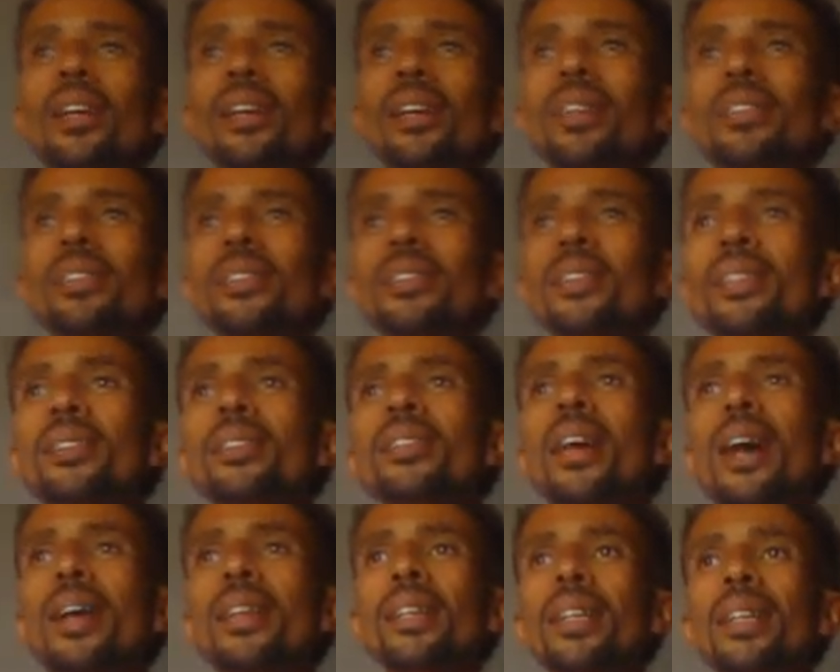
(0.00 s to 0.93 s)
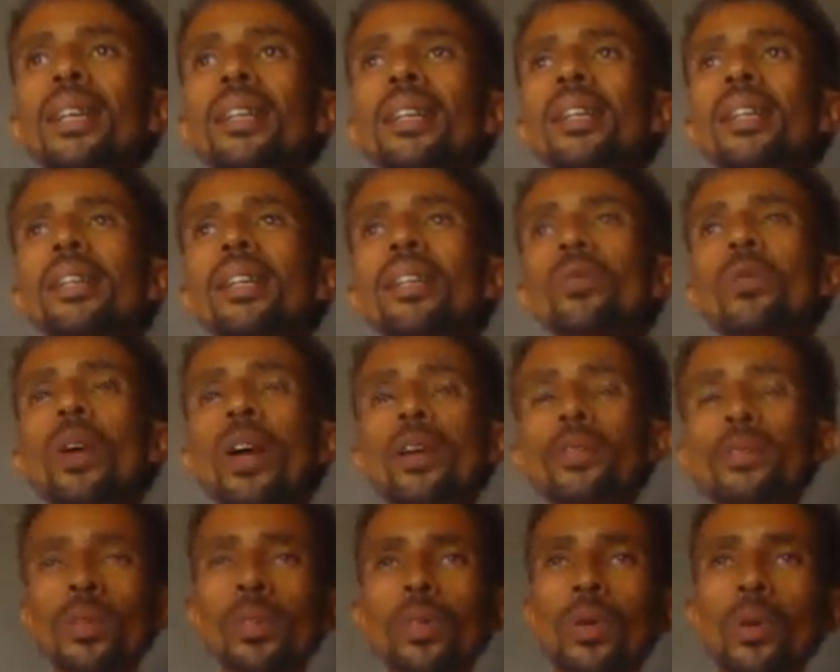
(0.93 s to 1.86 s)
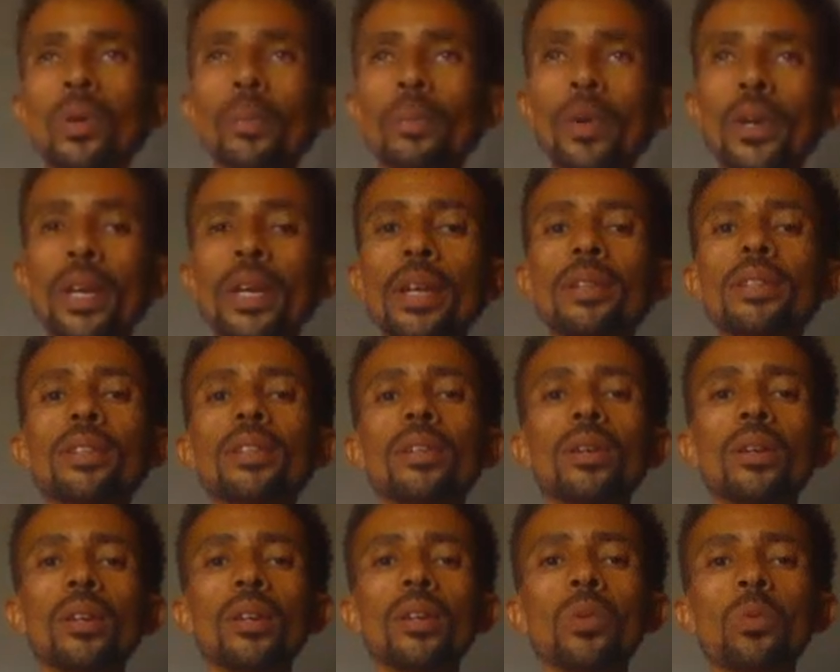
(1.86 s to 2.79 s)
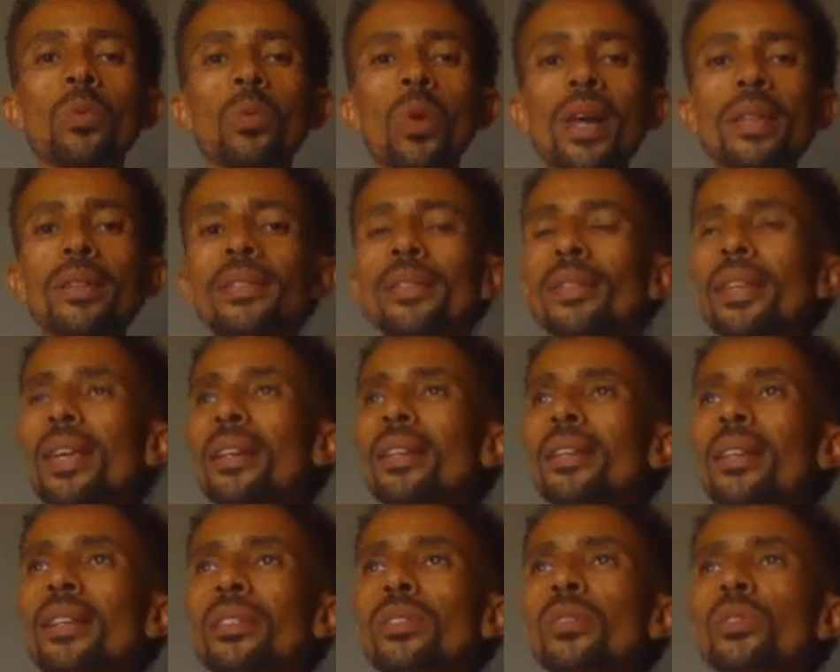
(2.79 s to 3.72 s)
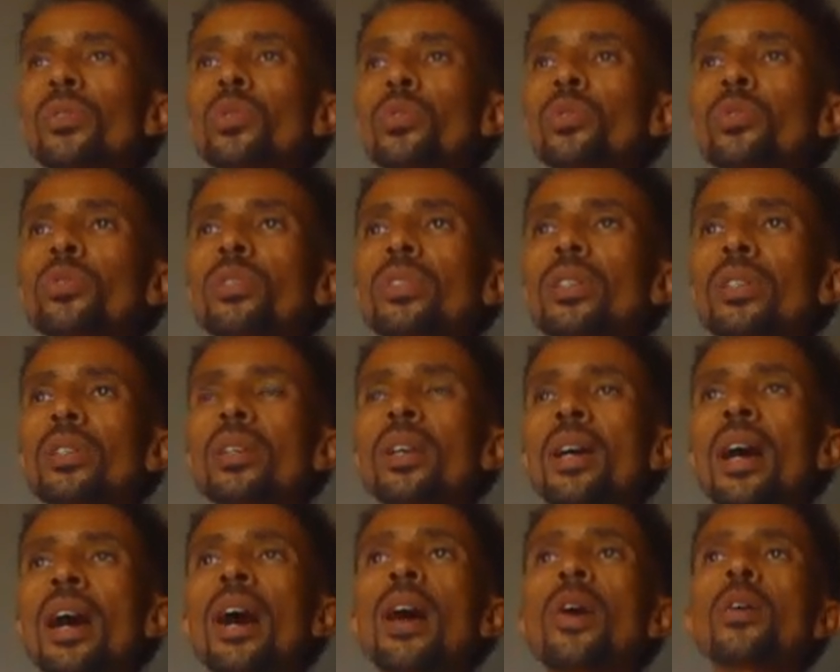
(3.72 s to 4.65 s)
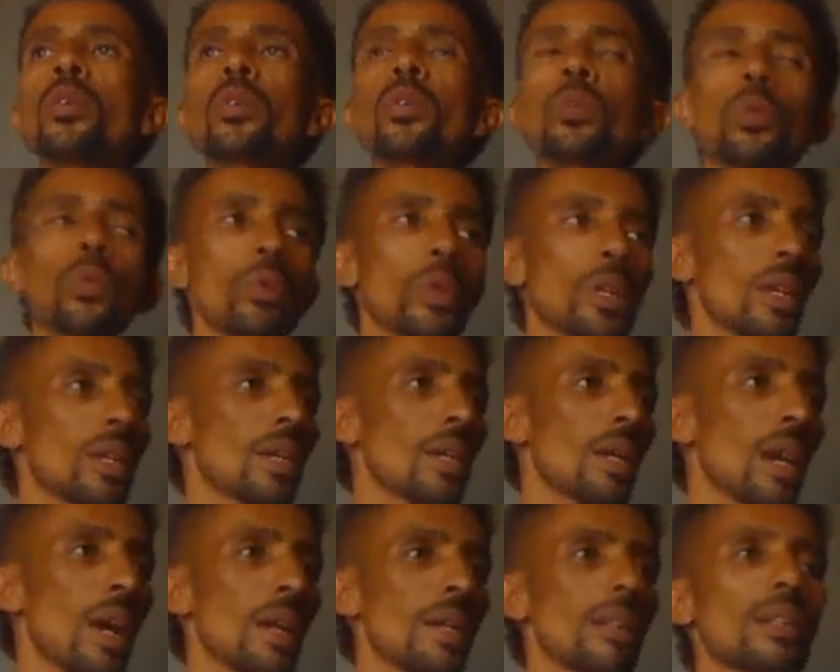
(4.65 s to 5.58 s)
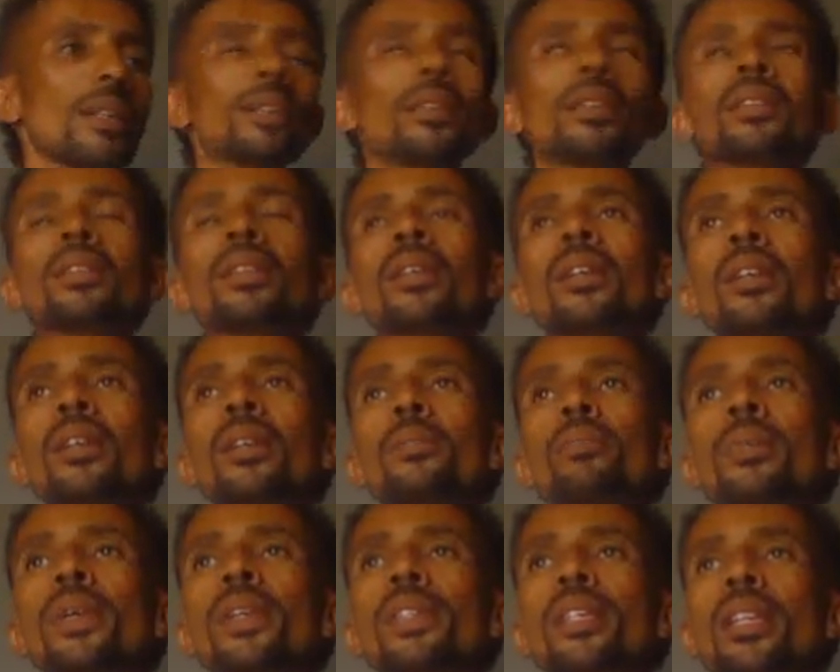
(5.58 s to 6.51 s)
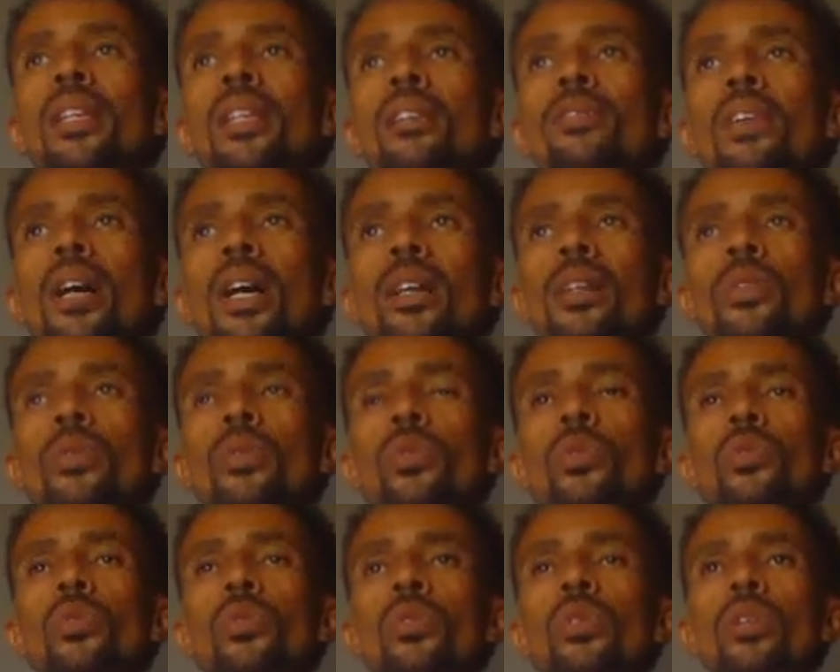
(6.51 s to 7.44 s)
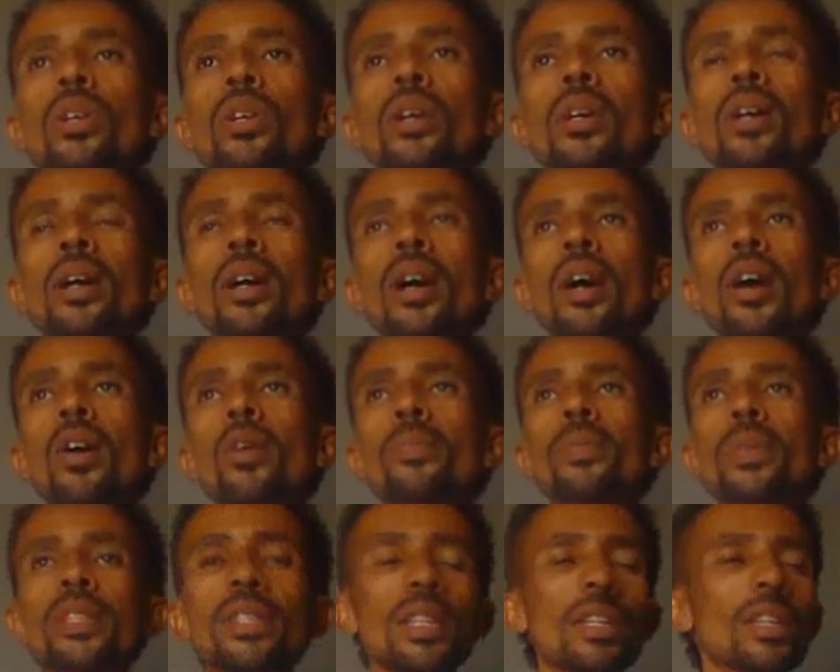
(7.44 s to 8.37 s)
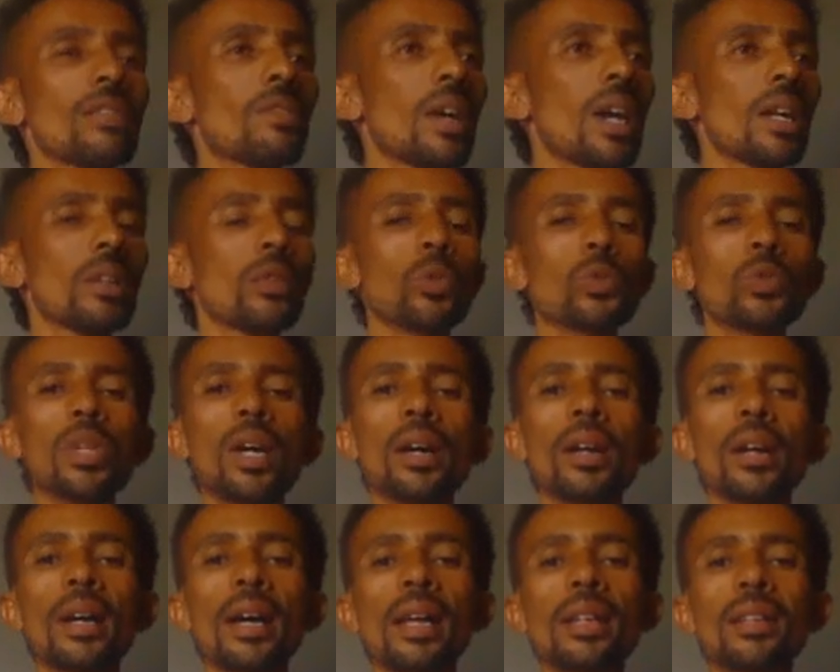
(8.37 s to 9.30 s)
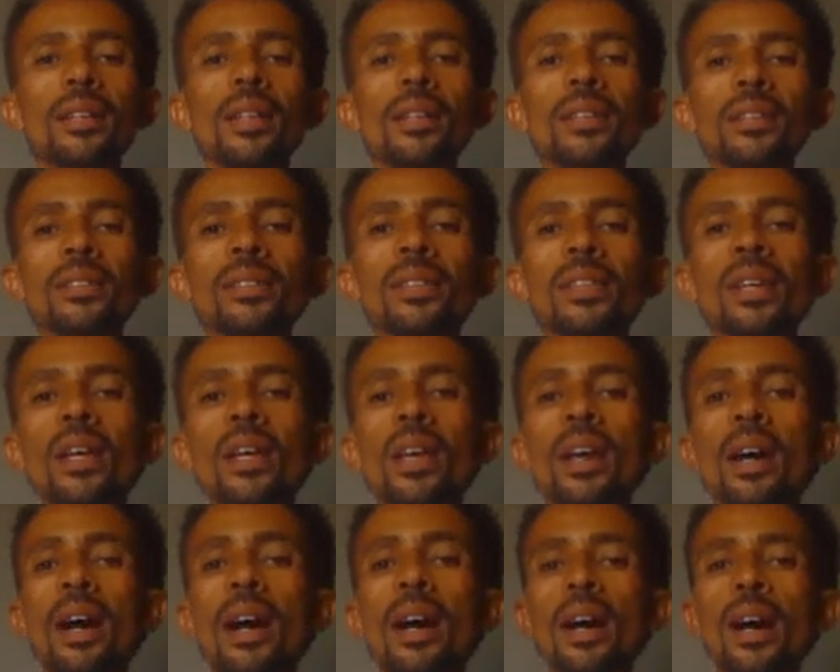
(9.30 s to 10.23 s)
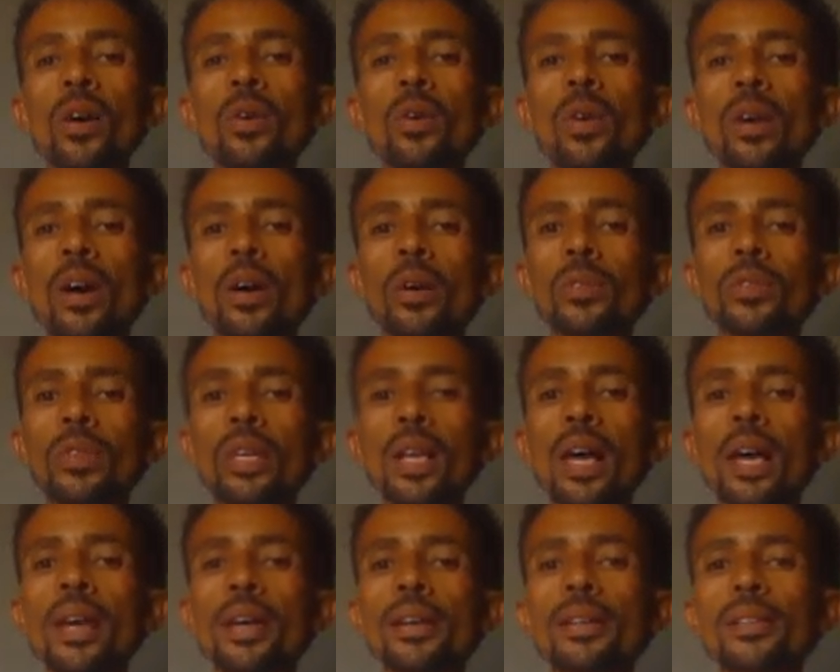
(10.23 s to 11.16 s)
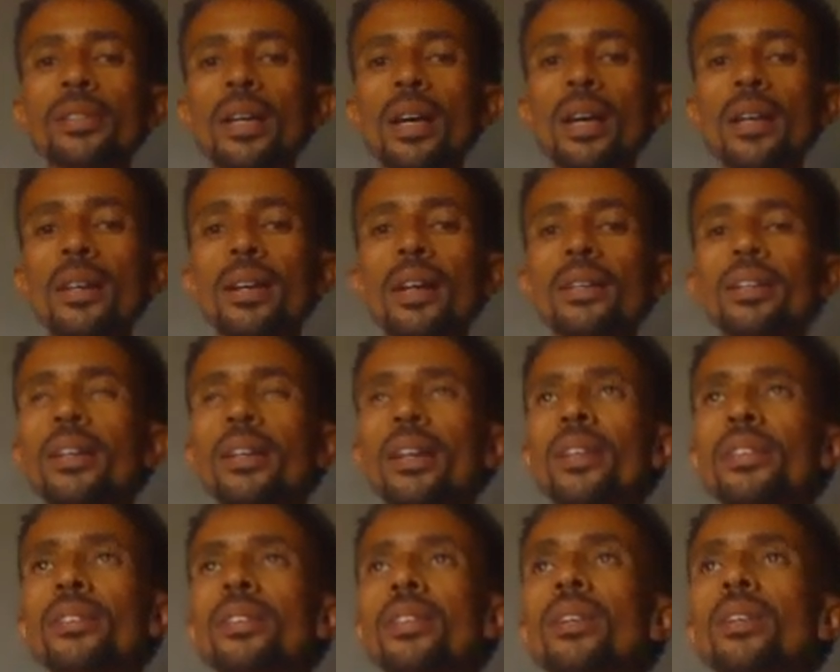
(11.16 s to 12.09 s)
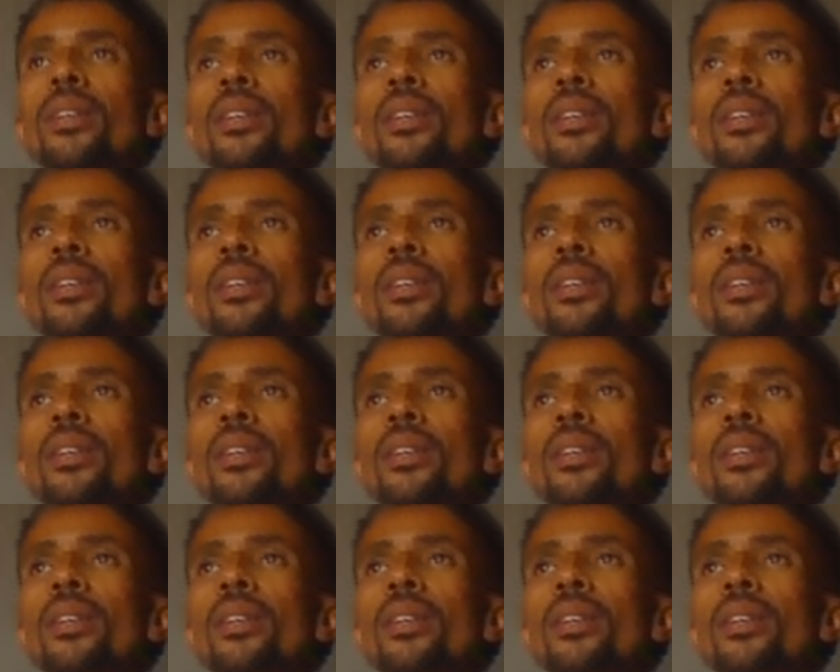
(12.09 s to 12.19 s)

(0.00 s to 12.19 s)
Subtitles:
In this data cleaning, we have to incorporate what techniques used, how we handle missing values, how missing values are handled, how outliers are addressed,